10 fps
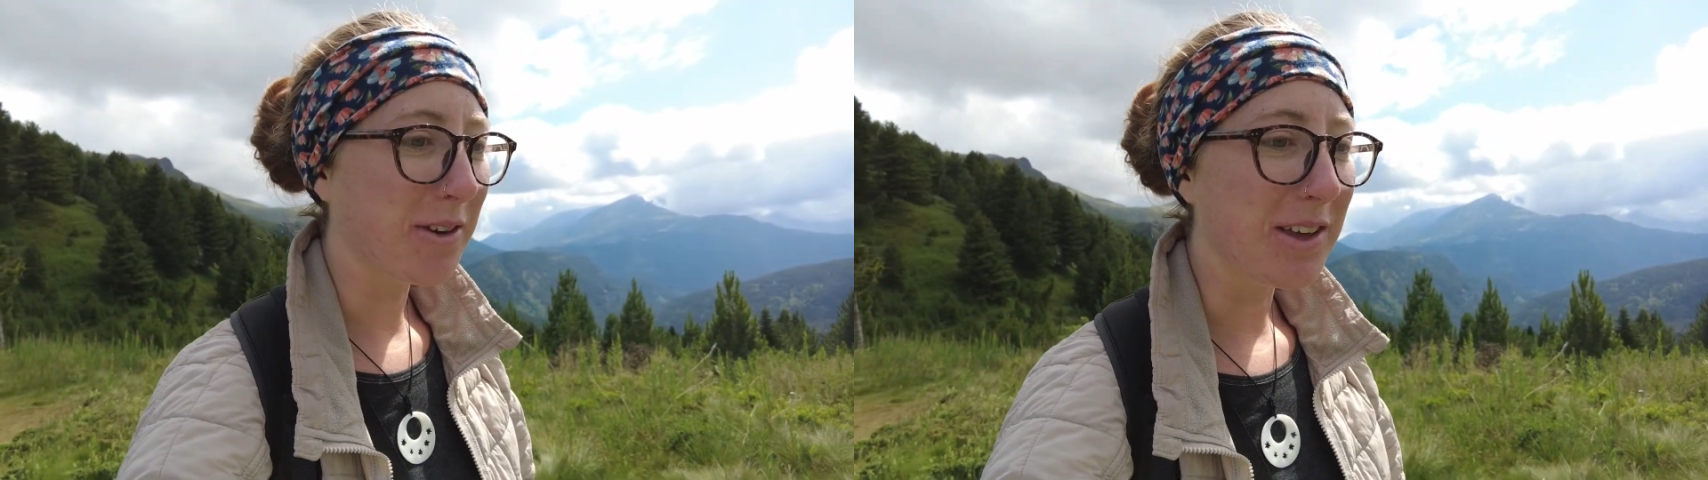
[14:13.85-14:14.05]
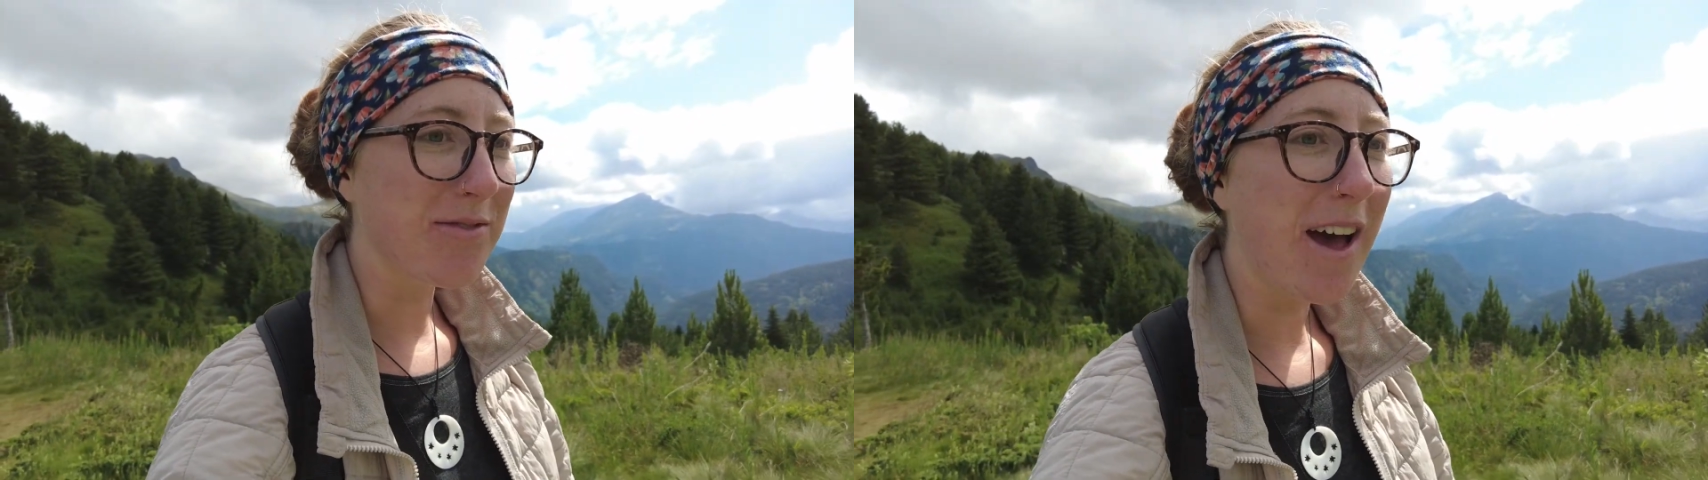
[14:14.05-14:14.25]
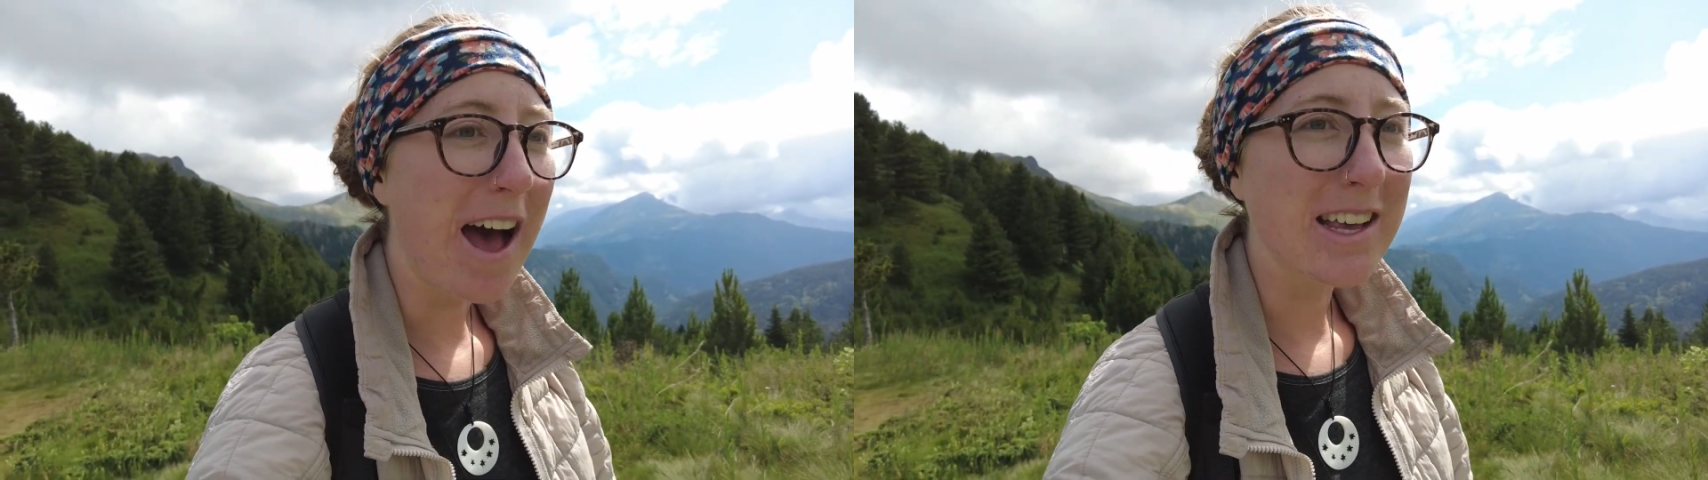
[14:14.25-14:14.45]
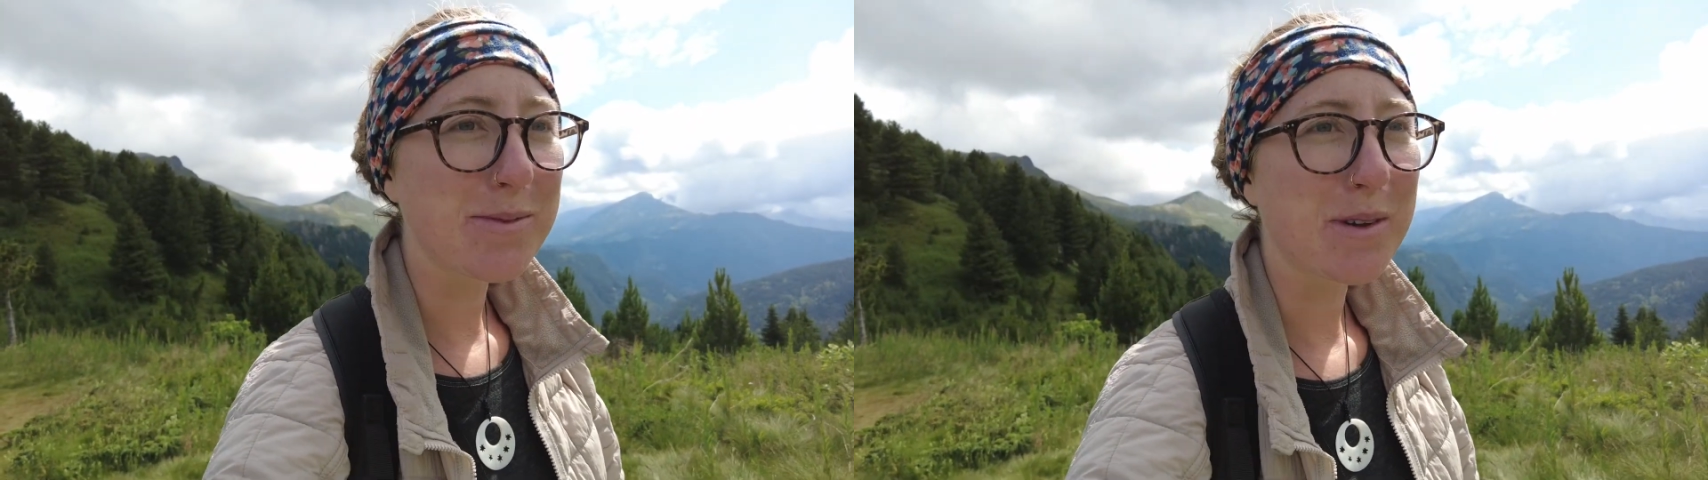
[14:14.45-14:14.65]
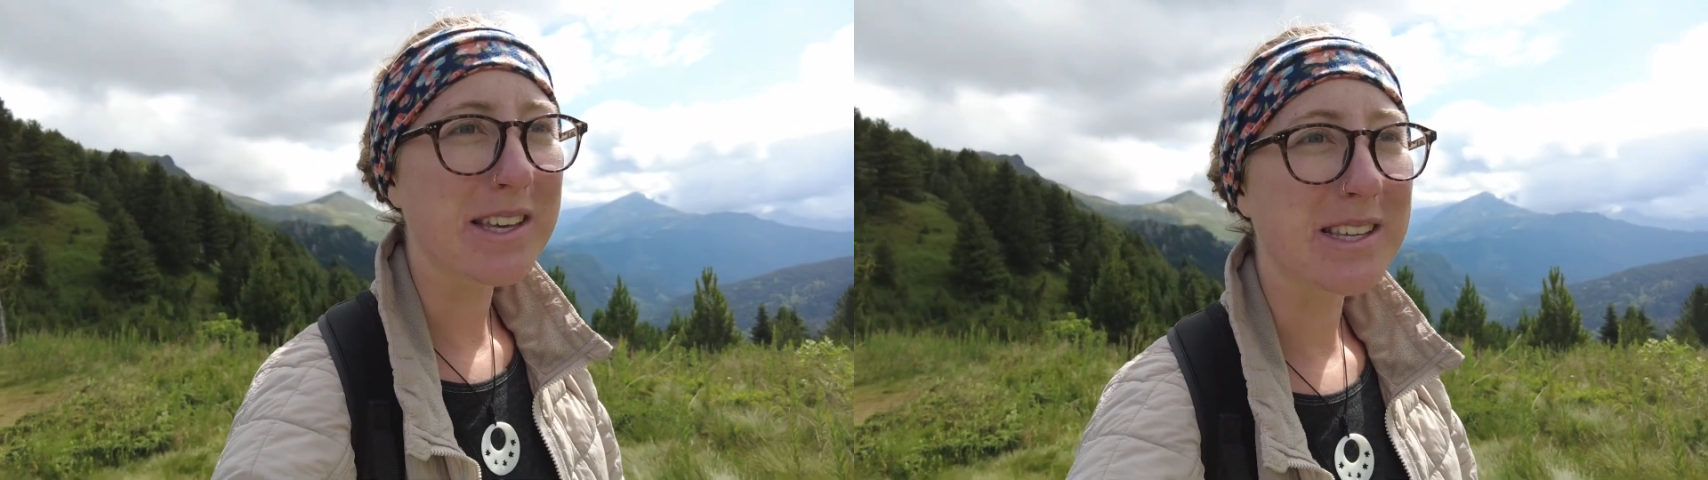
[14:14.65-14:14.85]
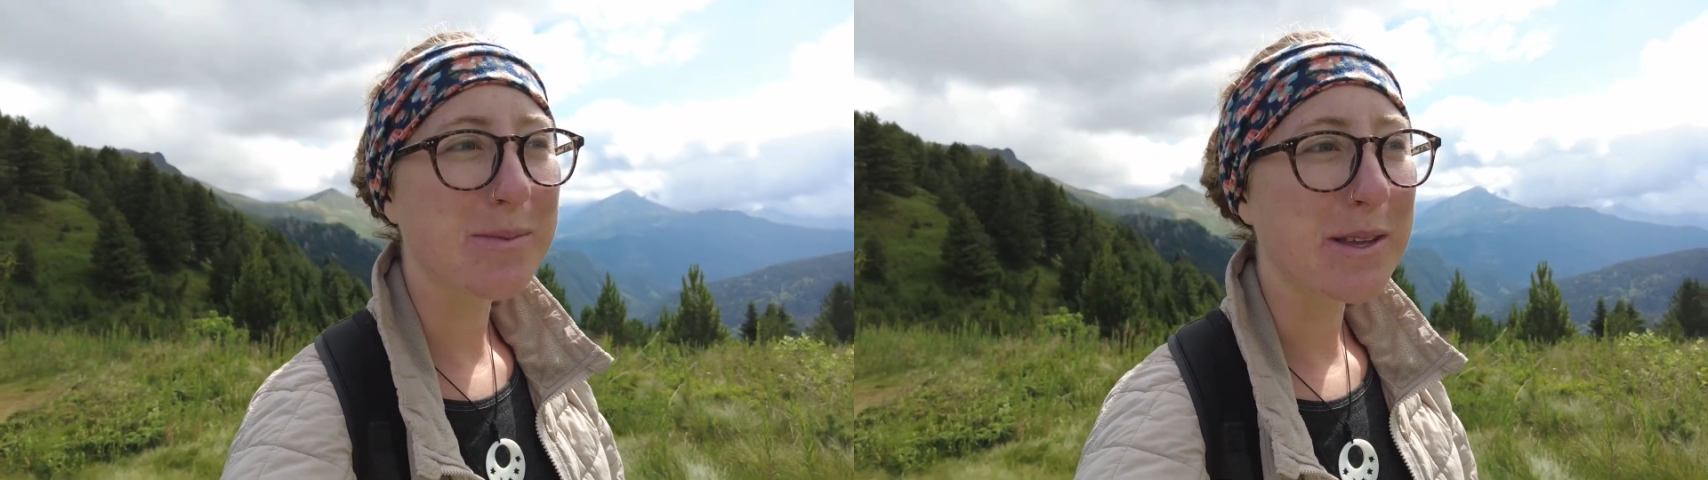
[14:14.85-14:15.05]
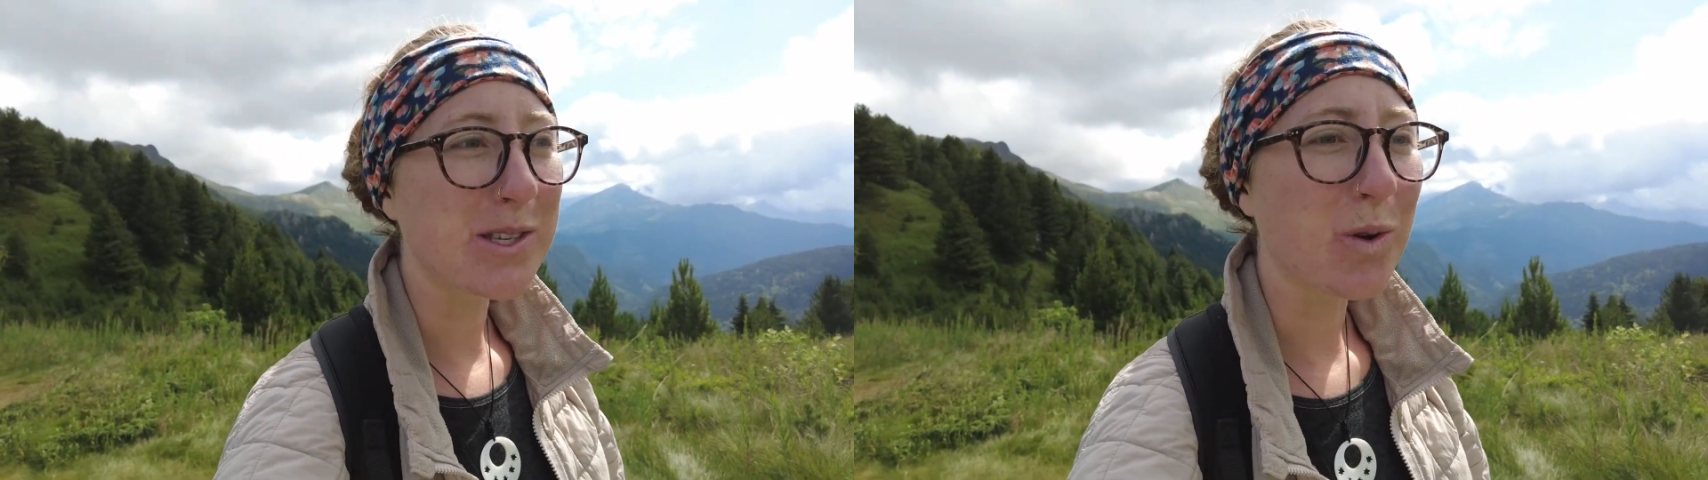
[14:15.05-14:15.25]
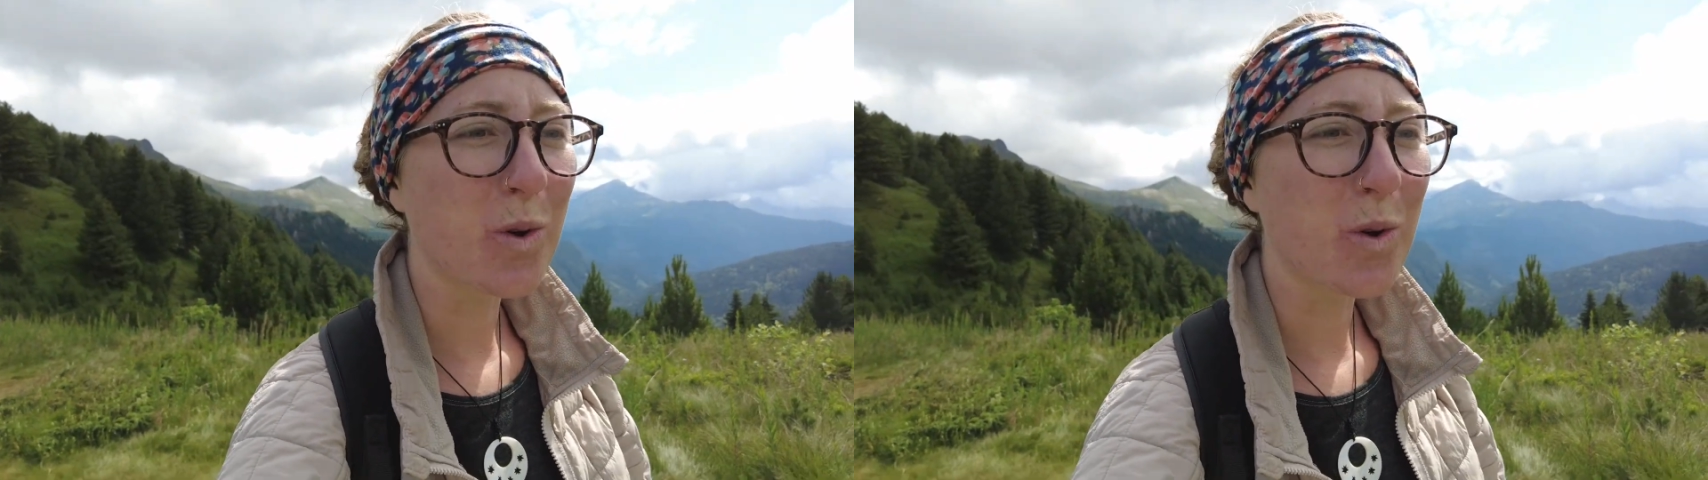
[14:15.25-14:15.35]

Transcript: really fast because it's been so